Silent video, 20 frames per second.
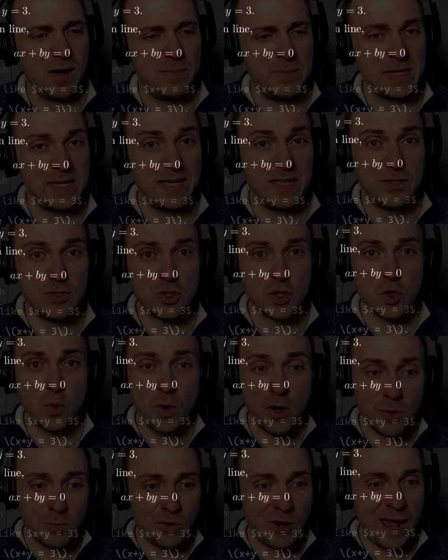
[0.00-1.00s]
begin
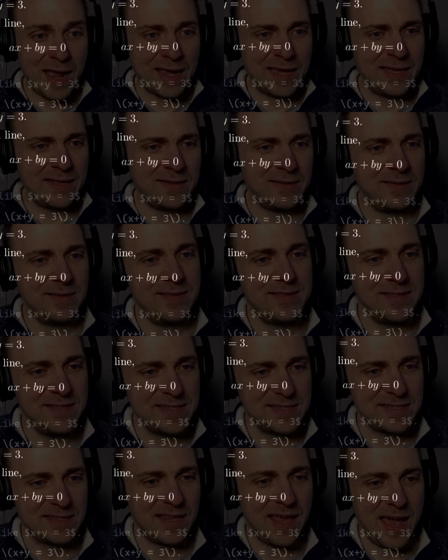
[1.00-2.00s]
square bracket and then
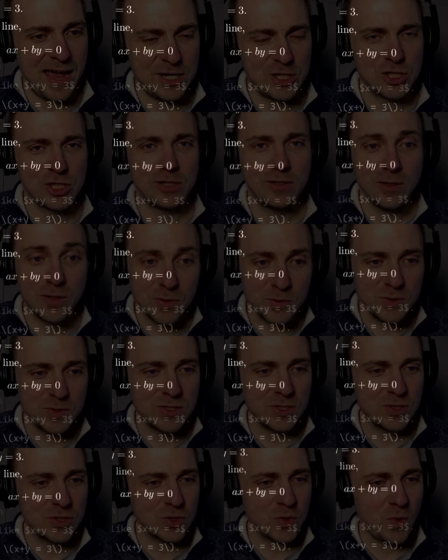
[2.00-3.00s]
slash
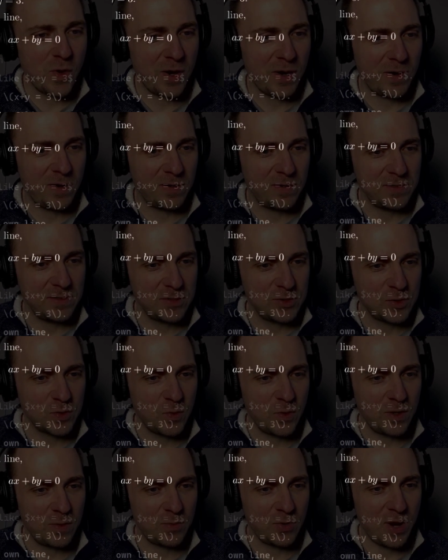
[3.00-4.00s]
close square
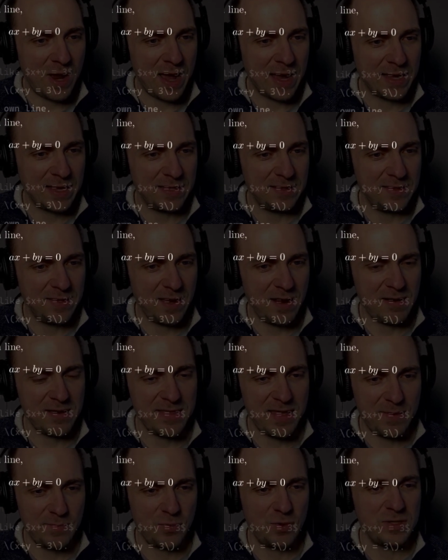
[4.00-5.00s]
square bracket there, and
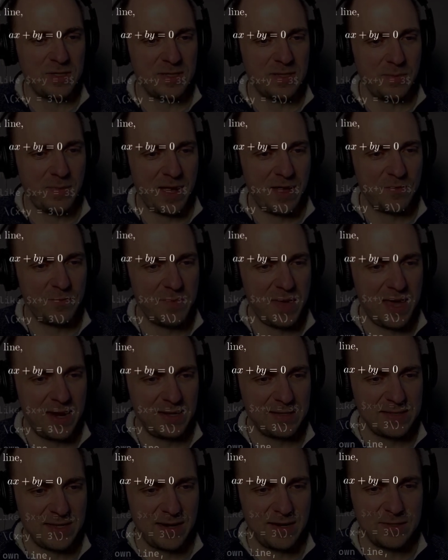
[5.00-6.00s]
that puts the
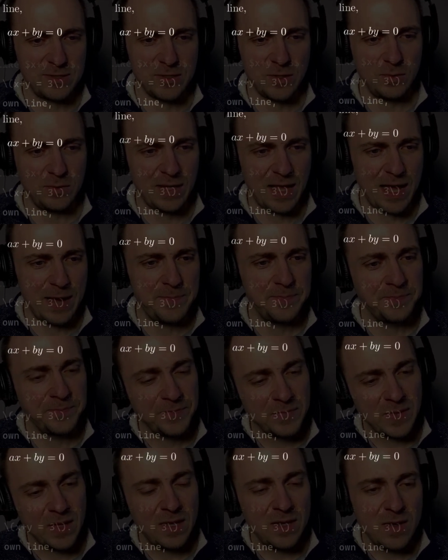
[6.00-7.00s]
mathematics on its own line.
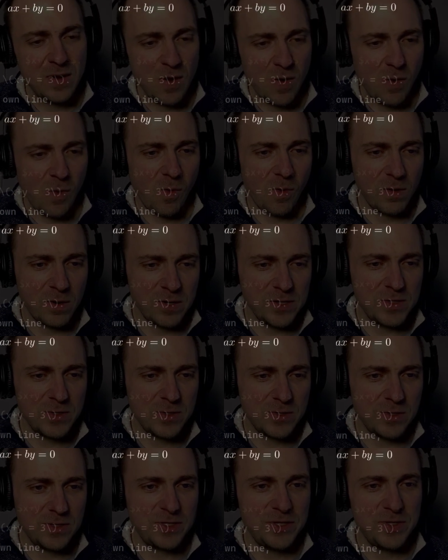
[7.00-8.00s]
Or you
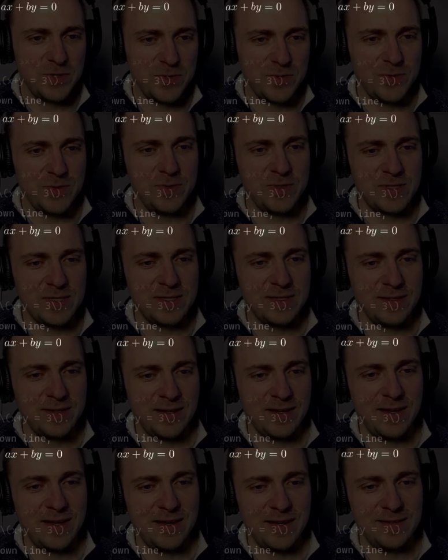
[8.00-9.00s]
could use
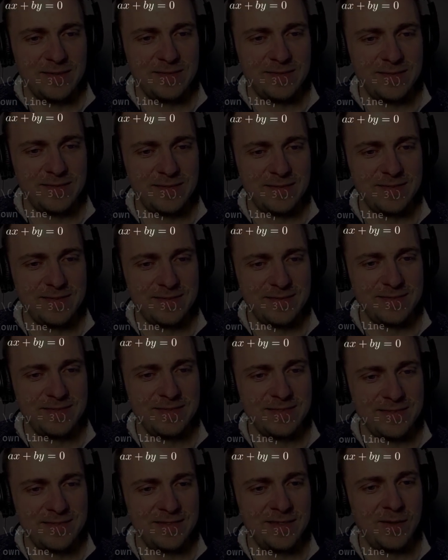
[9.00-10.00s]

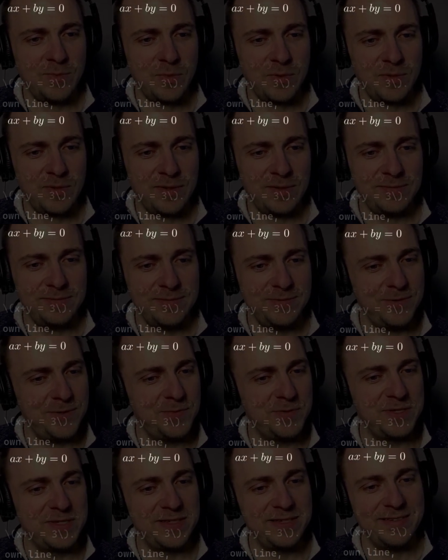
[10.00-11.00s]
double
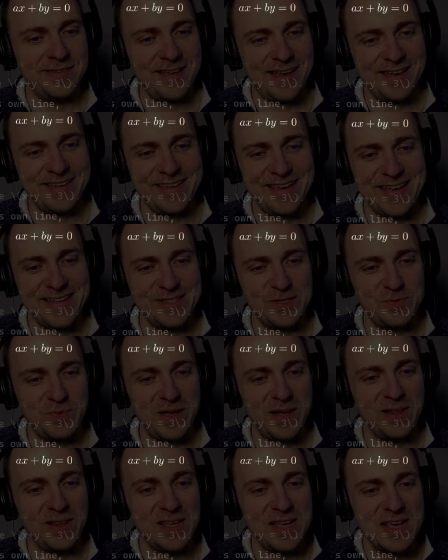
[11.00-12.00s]
oops i can't
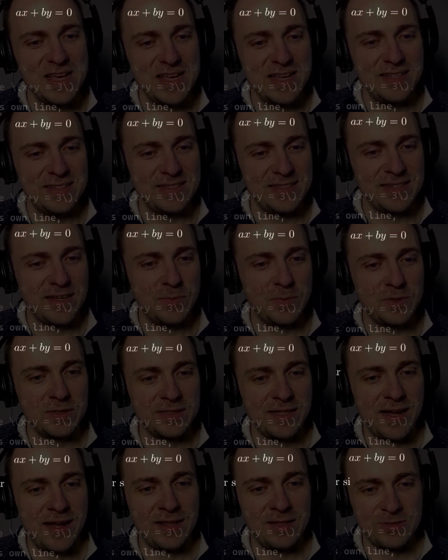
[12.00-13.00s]
spell double
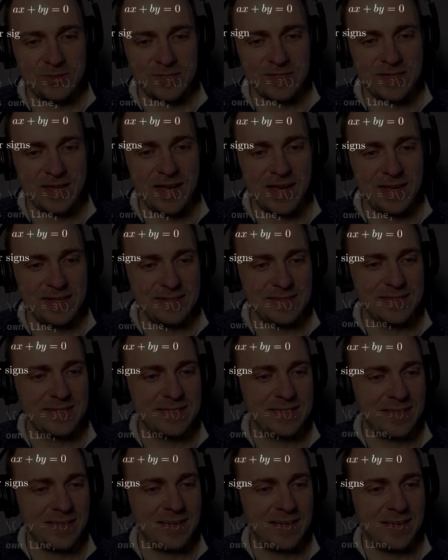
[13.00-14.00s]
dollar
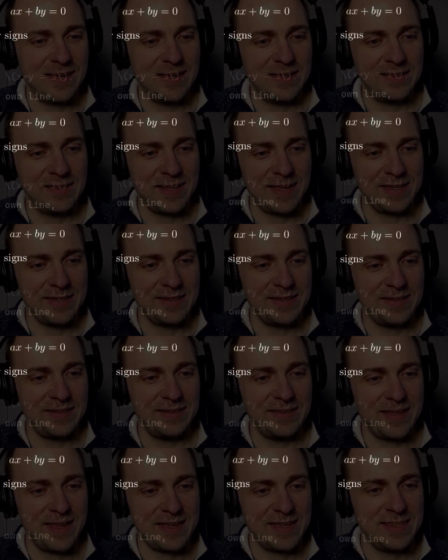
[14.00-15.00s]
signs uh, like
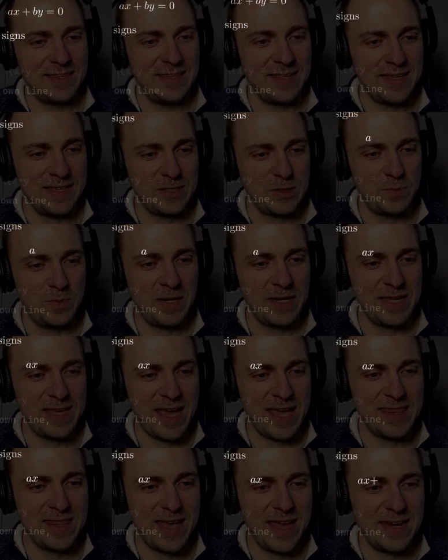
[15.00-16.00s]
like this but
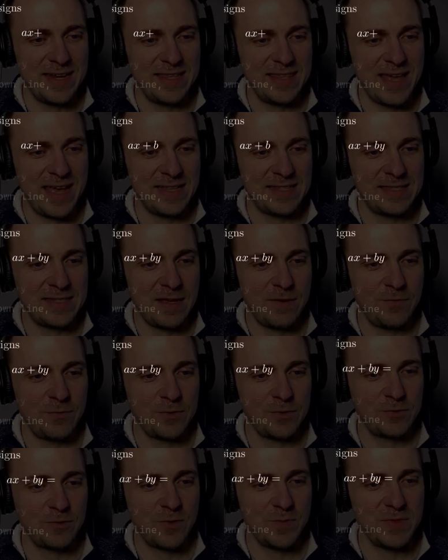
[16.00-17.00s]
again that that
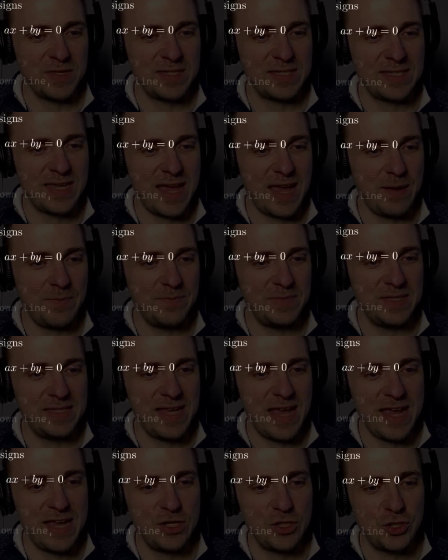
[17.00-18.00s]
suffers from the same
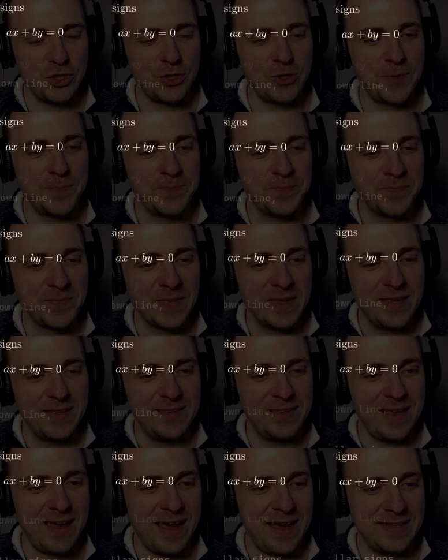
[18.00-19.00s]
danger
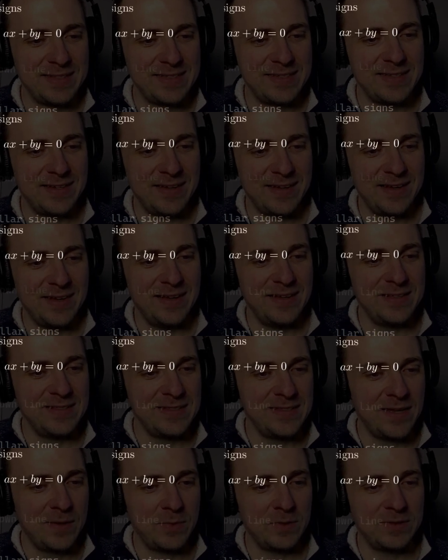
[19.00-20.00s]
that uh,
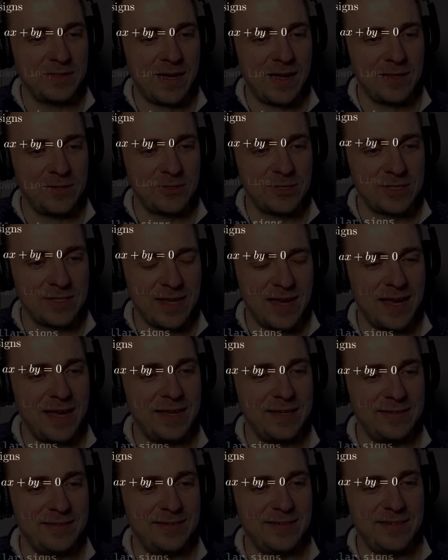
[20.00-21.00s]
double dollar
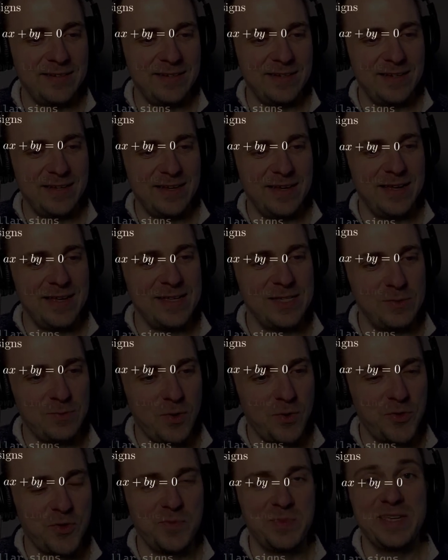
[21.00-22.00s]
sign uh, is
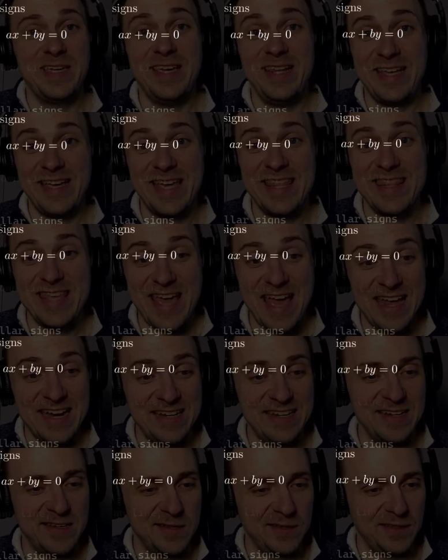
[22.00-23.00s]
both the beginning and the ending